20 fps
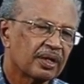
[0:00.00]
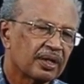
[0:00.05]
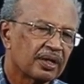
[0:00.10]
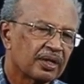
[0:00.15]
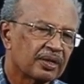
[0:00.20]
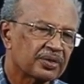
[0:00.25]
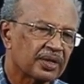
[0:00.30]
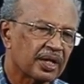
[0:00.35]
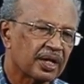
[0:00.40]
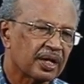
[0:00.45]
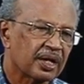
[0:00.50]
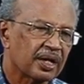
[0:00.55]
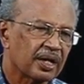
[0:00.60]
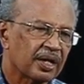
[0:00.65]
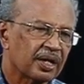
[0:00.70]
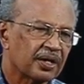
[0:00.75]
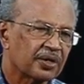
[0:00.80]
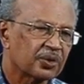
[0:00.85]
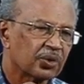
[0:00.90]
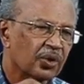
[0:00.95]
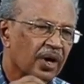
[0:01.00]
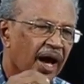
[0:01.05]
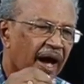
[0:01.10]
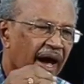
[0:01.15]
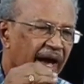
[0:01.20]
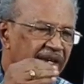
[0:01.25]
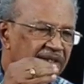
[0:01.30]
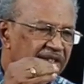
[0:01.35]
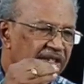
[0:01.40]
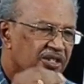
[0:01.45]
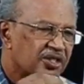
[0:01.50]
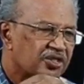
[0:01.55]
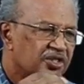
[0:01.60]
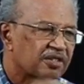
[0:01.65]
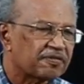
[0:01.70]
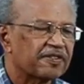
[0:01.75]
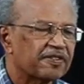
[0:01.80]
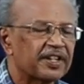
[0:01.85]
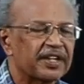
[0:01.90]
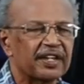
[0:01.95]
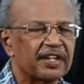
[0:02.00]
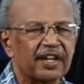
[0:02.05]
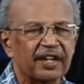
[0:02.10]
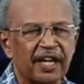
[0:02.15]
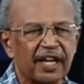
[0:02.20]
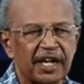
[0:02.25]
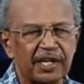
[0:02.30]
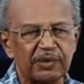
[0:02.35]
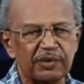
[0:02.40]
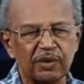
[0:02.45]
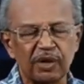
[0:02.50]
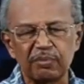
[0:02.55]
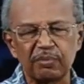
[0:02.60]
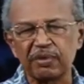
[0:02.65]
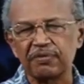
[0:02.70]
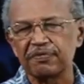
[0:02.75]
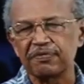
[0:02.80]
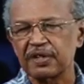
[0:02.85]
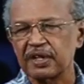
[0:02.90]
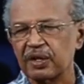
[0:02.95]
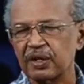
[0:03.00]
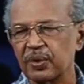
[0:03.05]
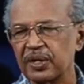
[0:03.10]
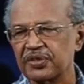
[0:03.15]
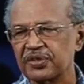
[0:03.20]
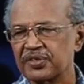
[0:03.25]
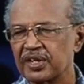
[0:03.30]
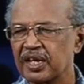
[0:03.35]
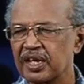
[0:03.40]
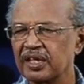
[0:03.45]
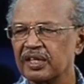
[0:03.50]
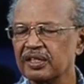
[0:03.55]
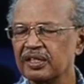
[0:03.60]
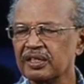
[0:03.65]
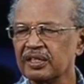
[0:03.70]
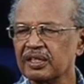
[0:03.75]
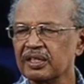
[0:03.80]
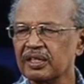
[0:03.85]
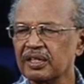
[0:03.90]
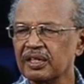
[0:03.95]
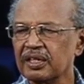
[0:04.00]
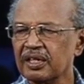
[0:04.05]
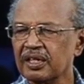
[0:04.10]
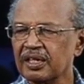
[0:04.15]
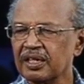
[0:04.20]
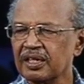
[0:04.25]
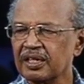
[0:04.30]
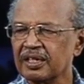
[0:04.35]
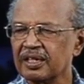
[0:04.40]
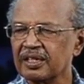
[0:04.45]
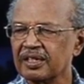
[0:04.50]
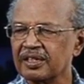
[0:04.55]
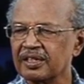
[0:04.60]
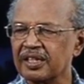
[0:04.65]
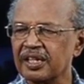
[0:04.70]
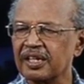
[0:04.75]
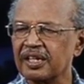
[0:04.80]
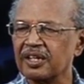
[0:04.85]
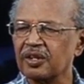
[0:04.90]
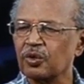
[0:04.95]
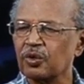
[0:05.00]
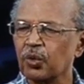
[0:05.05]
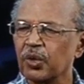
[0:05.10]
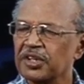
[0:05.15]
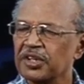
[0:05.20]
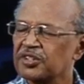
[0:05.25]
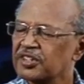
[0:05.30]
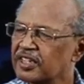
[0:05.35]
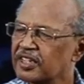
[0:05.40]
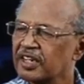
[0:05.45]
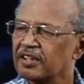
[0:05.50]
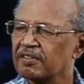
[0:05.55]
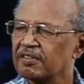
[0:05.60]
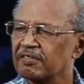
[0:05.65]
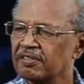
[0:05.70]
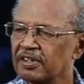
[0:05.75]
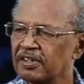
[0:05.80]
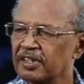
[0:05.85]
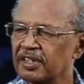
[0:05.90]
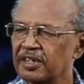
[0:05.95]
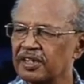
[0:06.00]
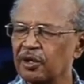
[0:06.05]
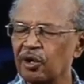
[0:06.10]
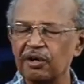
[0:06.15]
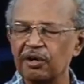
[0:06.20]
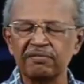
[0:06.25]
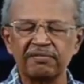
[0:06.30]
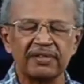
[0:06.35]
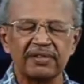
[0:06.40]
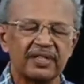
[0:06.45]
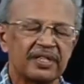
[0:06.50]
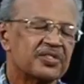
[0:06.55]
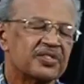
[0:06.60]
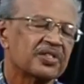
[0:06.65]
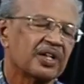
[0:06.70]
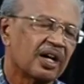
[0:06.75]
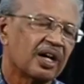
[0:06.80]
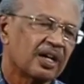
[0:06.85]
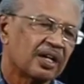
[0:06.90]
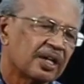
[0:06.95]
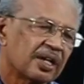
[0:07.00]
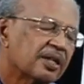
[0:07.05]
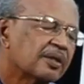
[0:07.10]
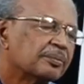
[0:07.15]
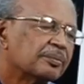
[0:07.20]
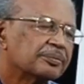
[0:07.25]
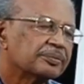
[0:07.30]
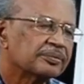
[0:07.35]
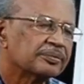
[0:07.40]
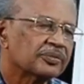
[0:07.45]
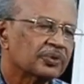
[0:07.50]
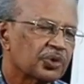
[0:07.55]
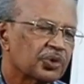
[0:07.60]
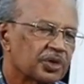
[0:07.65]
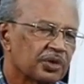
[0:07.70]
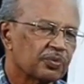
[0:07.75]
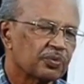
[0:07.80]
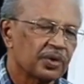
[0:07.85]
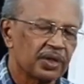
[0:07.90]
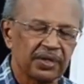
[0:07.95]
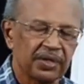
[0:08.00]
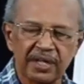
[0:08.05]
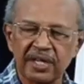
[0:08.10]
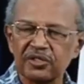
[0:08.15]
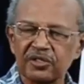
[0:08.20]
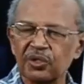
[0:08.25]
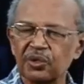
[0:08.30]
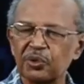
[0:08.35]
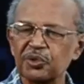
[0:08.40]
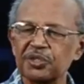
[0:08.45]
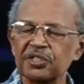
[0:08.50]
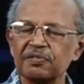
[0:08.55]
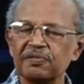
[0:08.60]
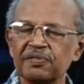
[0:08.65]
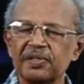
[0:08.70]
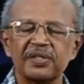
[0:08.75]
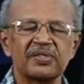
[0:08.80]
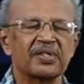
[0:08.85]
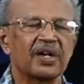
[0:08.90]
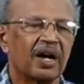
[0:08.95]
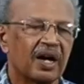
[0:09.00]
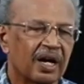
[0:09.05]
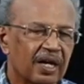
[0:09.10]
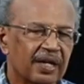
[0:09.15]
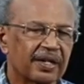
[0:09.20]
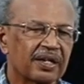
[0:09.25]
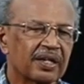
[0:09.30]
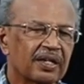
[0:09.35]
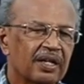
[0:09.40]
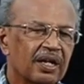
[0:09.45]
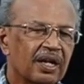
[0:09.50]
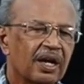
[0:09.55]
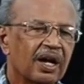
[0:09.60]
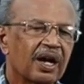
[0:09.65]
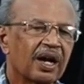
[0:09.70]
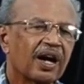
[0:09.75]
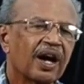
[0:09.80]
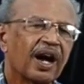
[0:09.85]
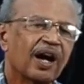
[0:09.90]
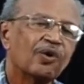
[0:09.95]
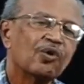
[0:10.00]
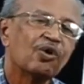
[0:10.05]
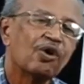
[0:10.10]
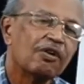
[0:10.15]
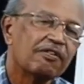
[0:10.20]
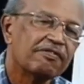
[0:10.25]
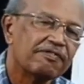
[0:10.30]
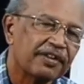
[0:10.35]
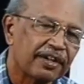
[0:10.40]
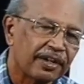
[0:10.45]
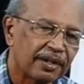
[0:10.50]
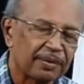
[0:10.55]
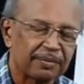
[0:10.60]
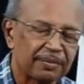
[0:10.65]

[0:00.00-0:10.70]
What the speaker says: See, to identify an adverb of frequency, the question word or words are, question word is or question words are, how often?